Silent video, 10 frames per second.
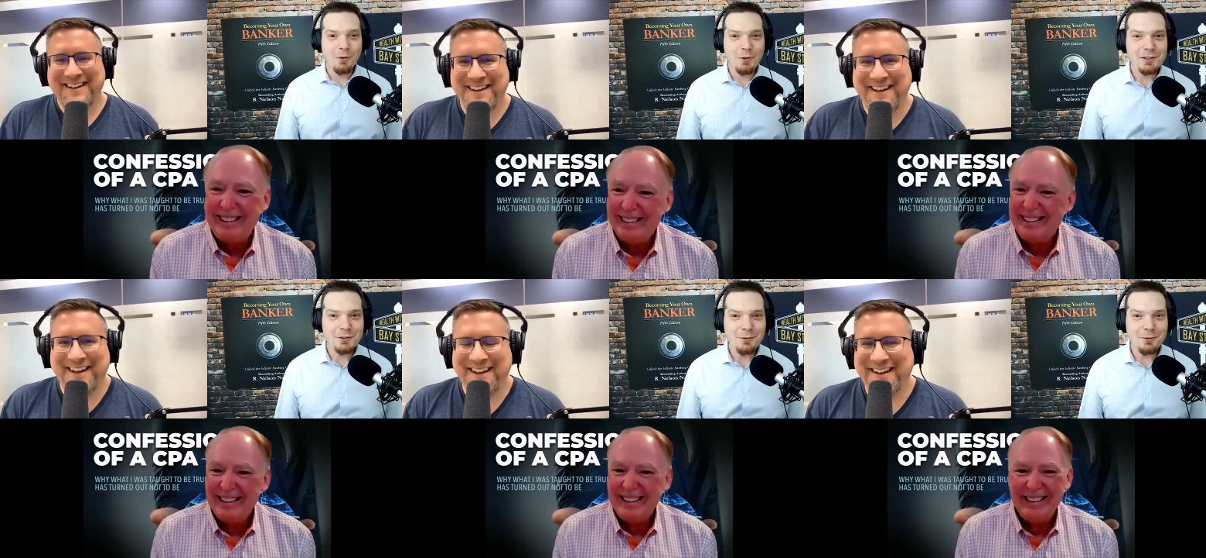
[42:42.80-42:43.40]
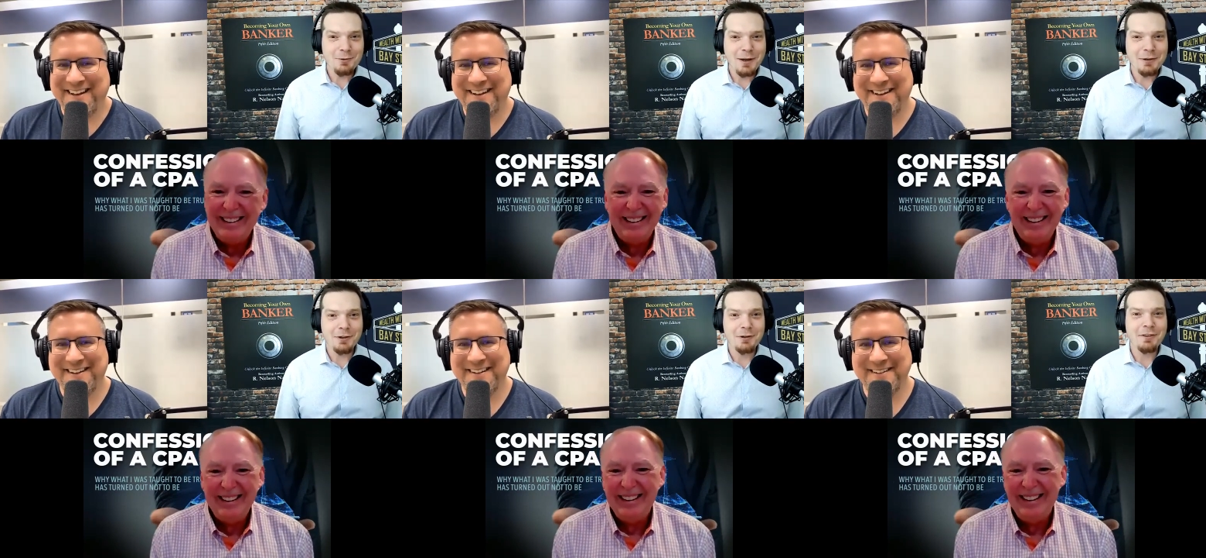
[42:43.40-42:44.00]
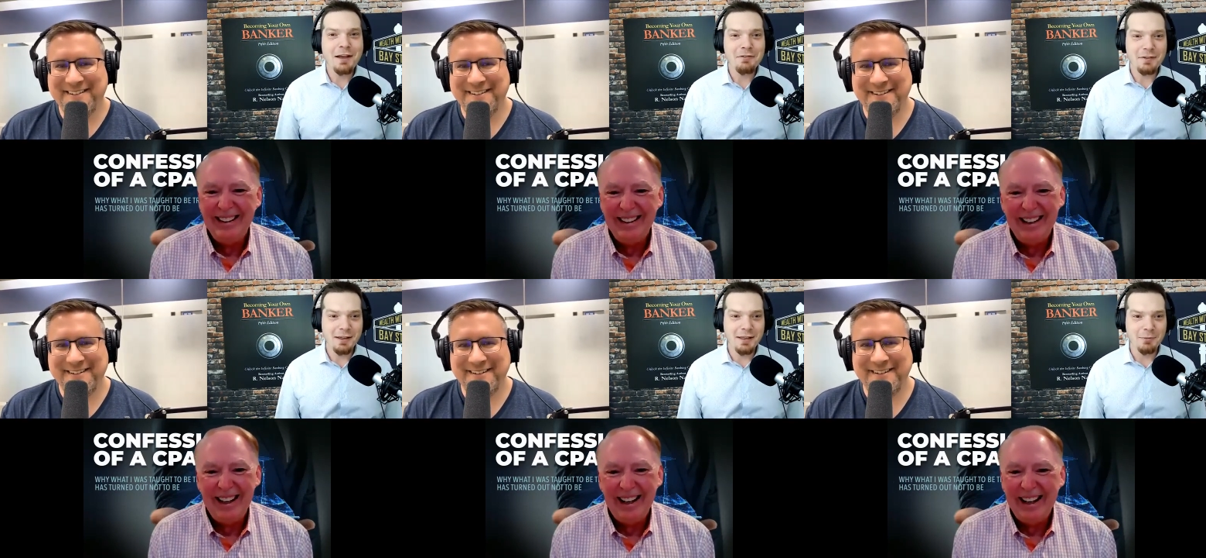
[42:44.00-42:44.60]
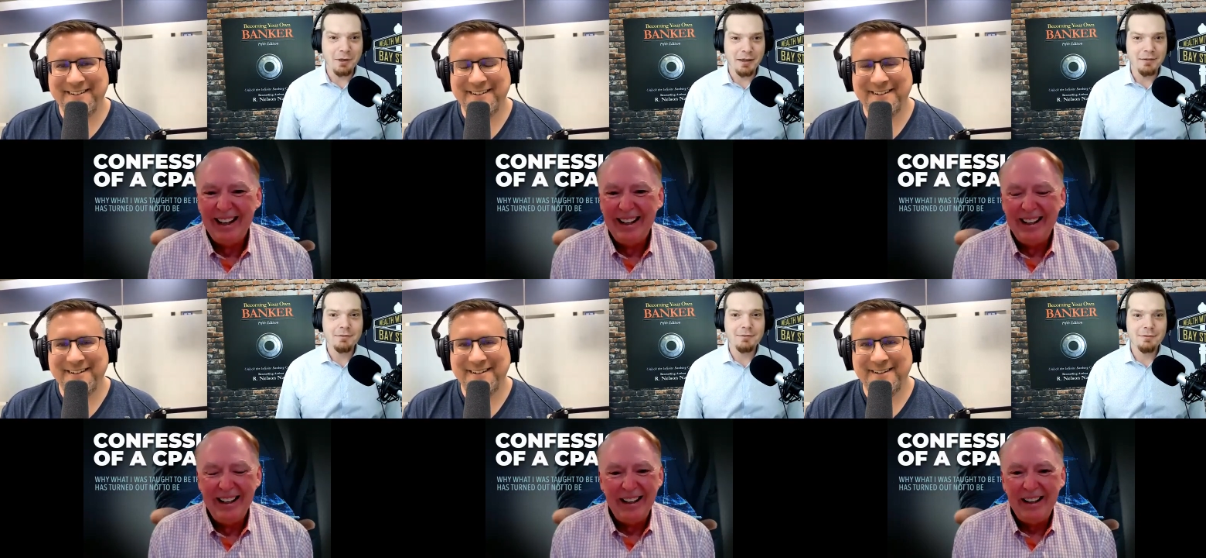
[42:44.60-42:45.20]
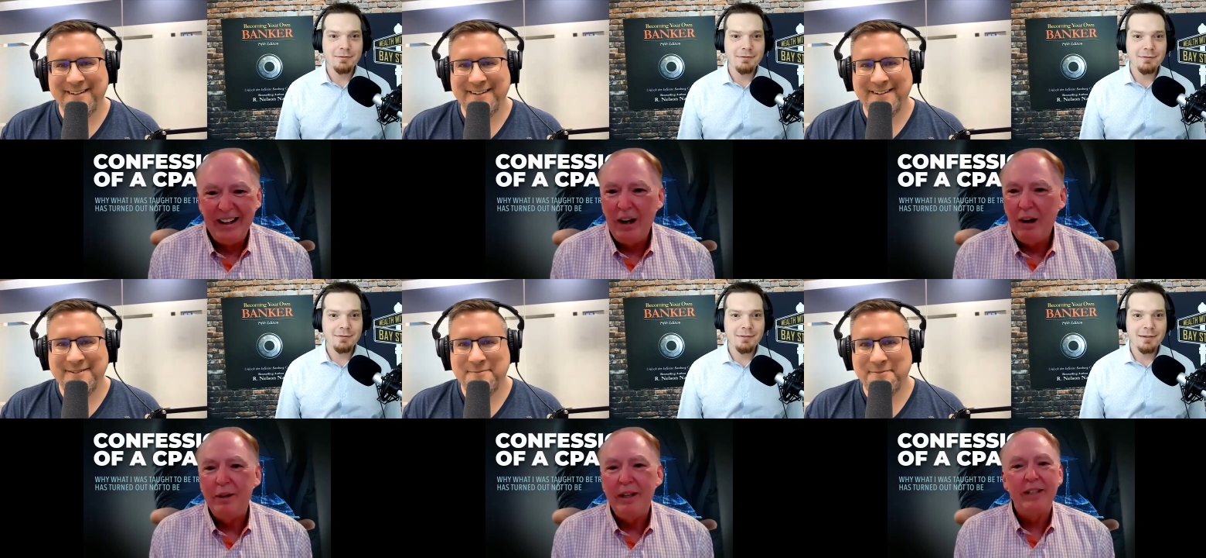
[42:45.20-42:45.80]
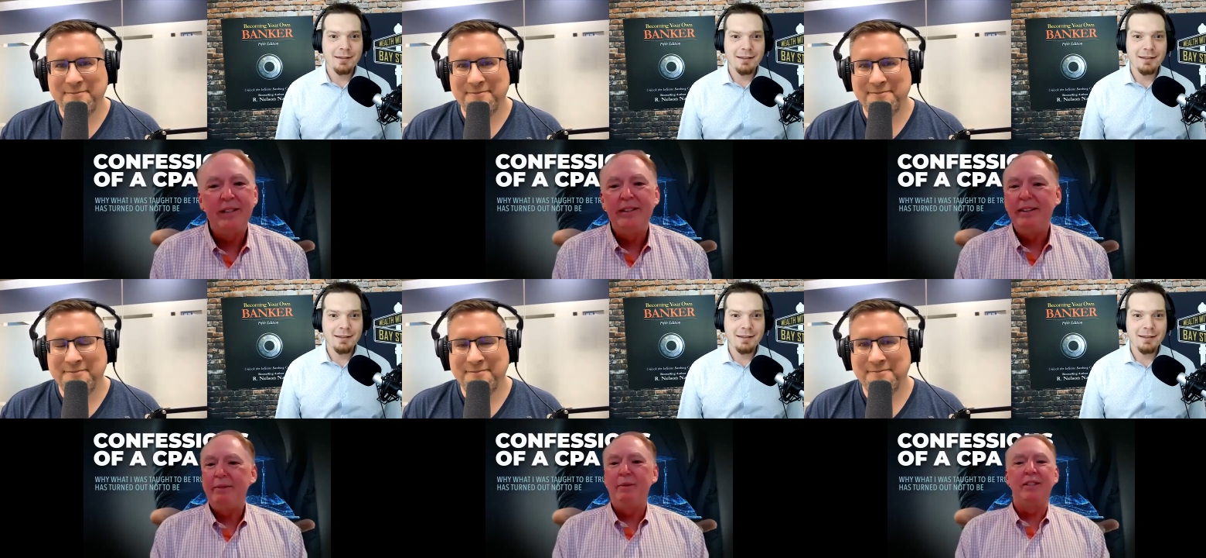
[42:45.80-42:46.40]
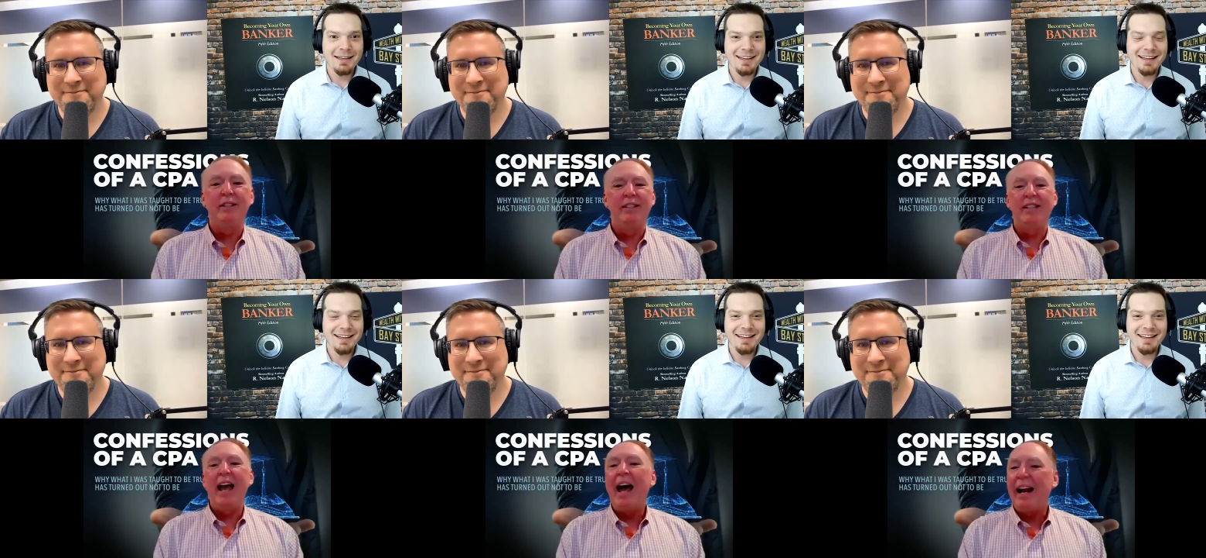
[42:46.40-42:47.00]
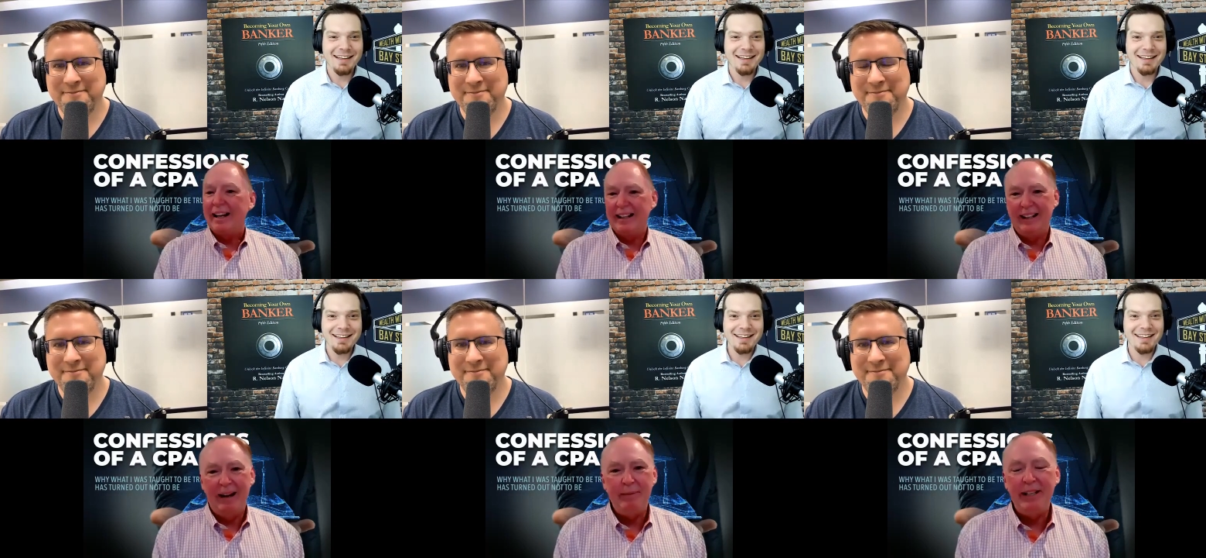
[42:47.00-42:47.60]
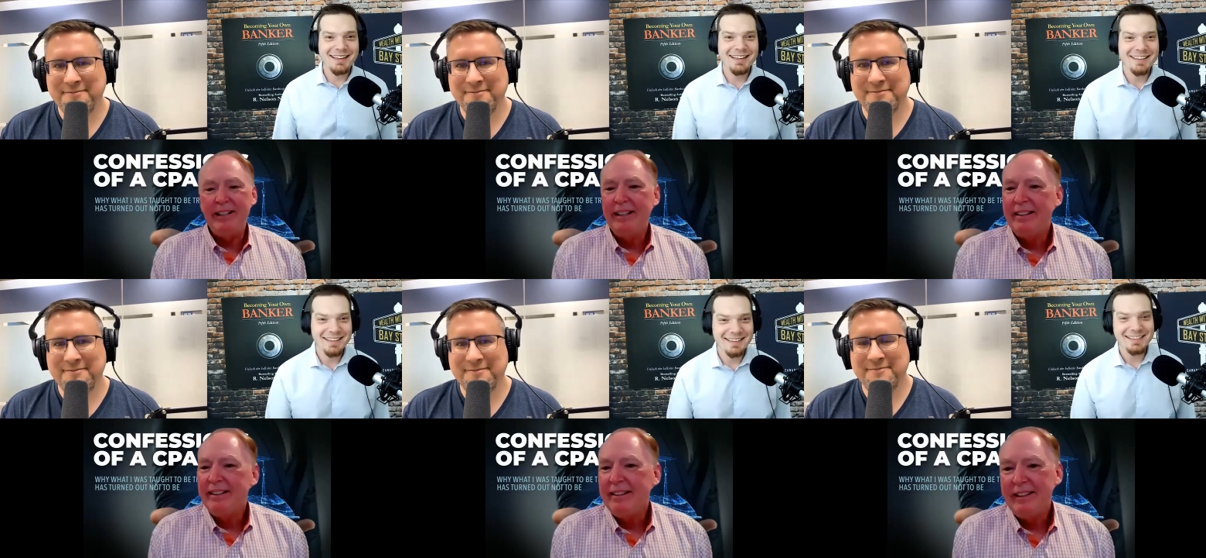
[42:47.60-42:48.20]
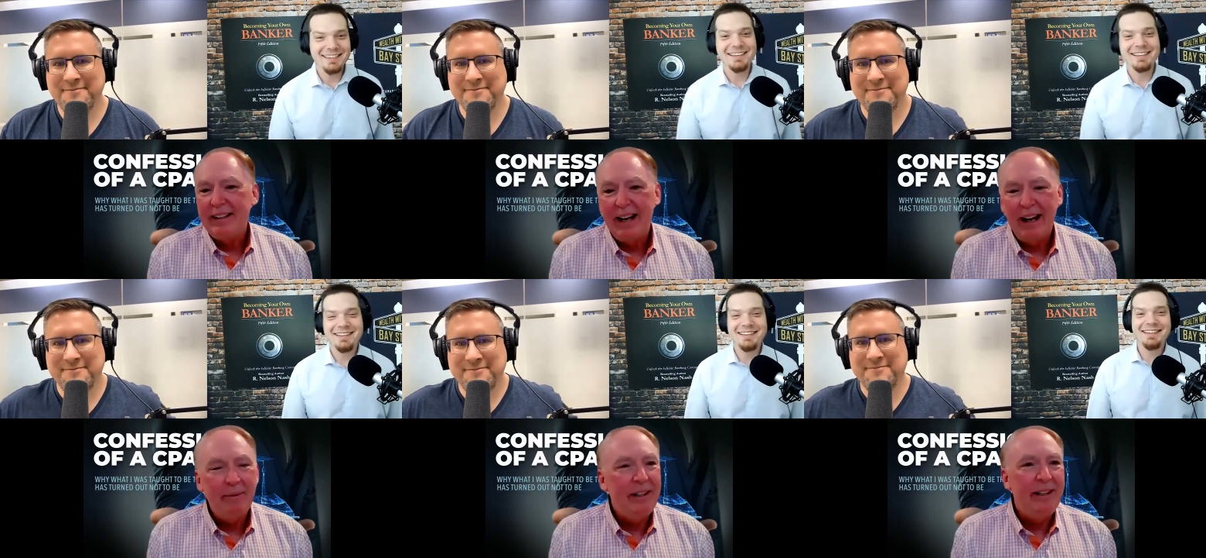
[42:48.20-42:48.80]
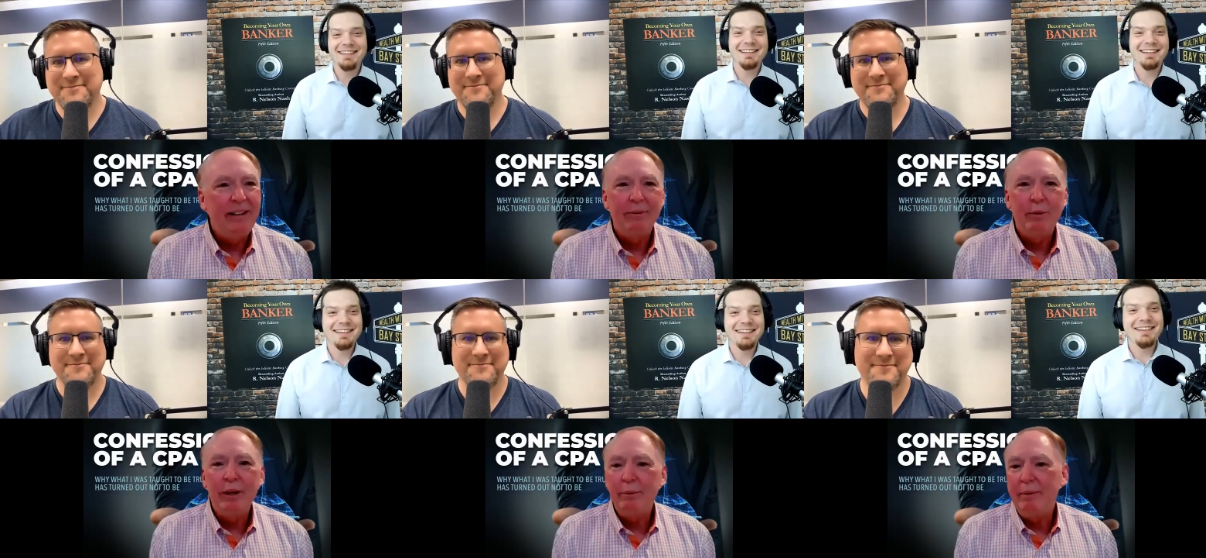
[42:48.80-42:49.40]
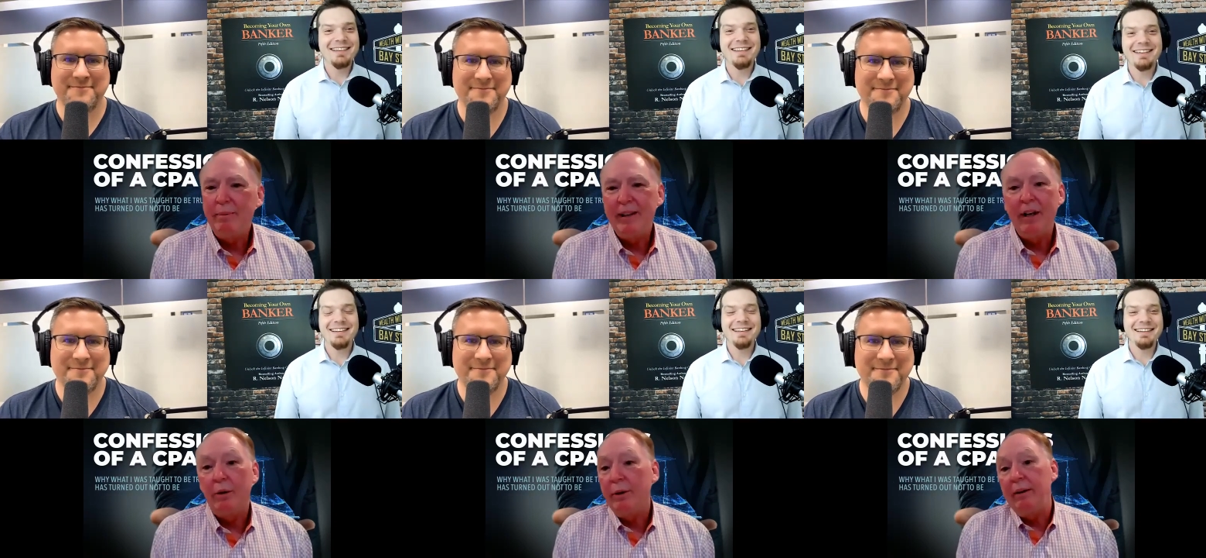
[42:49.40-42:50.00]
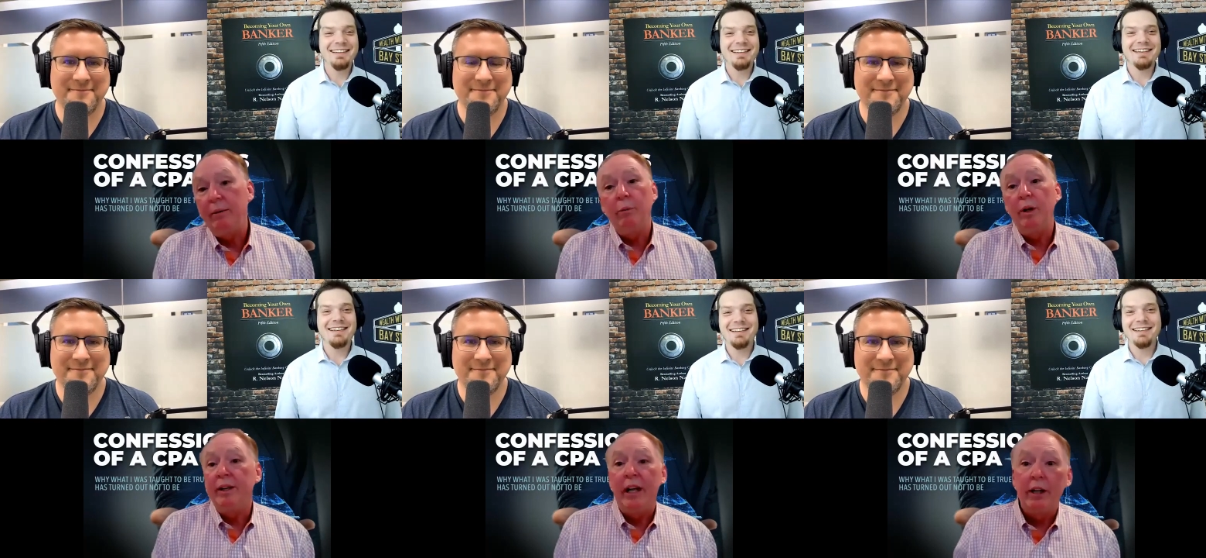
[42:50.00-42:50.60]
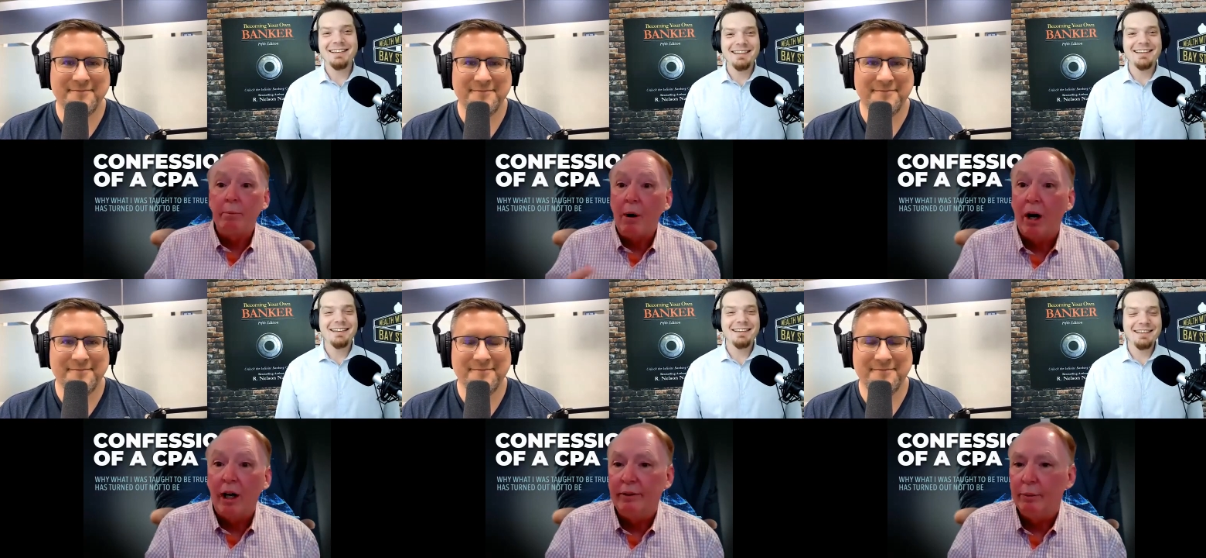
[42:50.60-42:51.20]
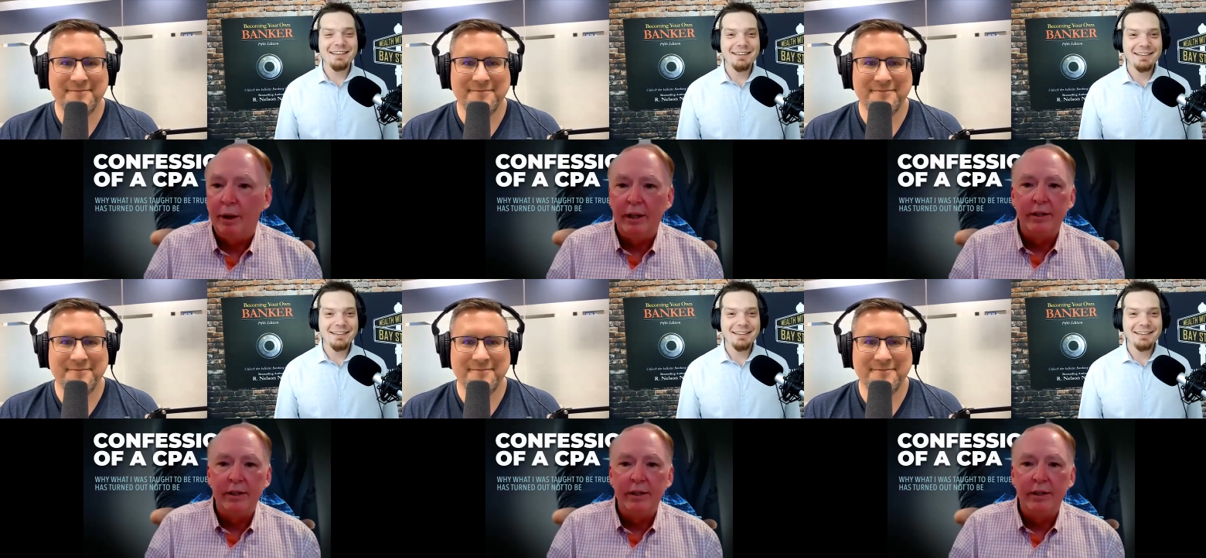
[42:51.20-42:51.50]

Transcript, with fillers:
Speaker 1: What's the rate of return on that feeling, Bryan?
Speaker 2: Oh, is it was ecstatic. I mean, we, we, you know, eh, well, and the other part of it